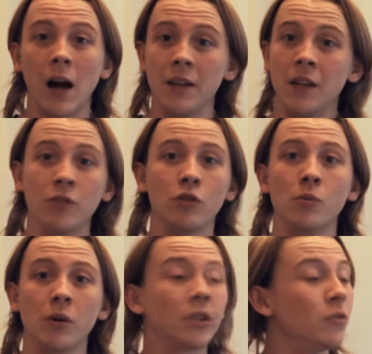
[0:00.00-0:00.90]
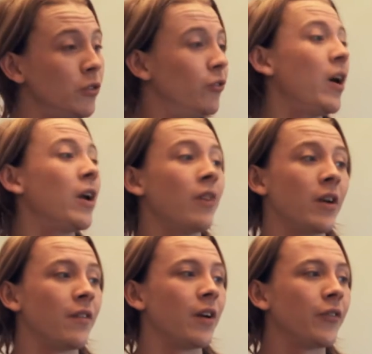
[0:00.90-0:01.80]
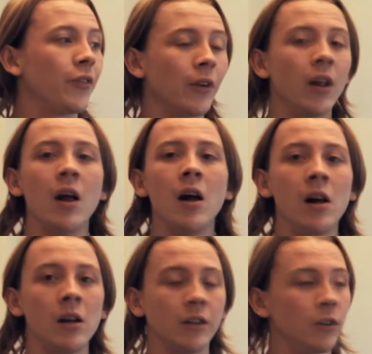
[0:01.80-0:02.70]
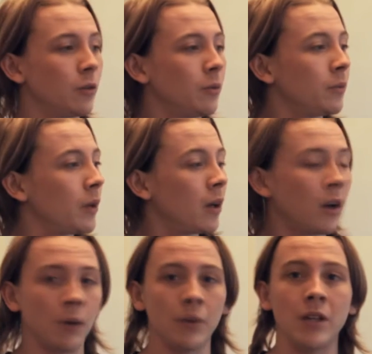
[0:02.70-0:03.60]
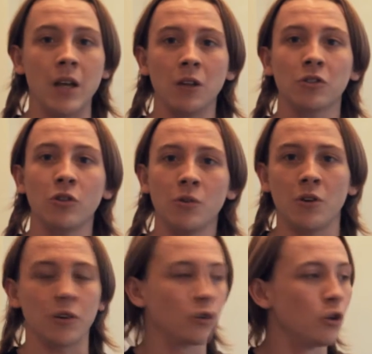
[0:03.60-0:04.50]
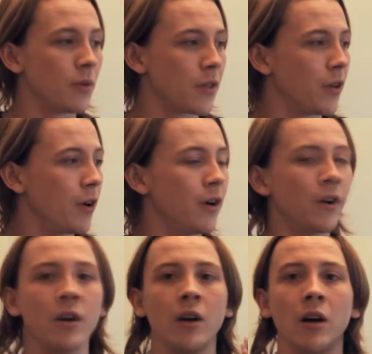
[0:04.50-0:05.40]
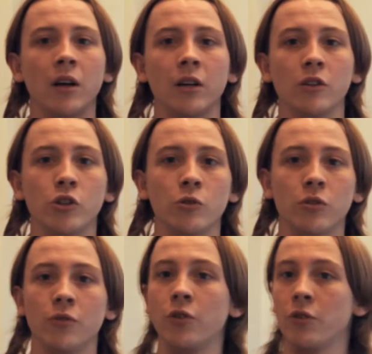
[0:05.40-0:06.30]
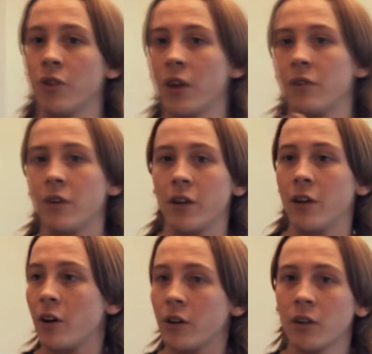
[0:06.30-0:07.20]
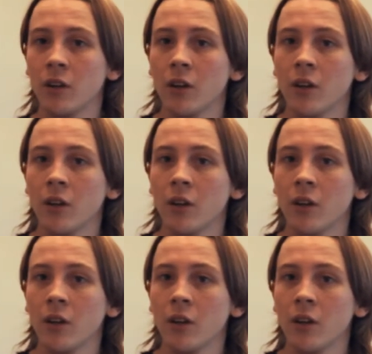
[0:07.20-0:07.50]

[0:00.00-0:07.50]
I did so much. It was very, very eventful. You know, I went to Yellowstone on October 3rd, and I'll show some photos of that right now.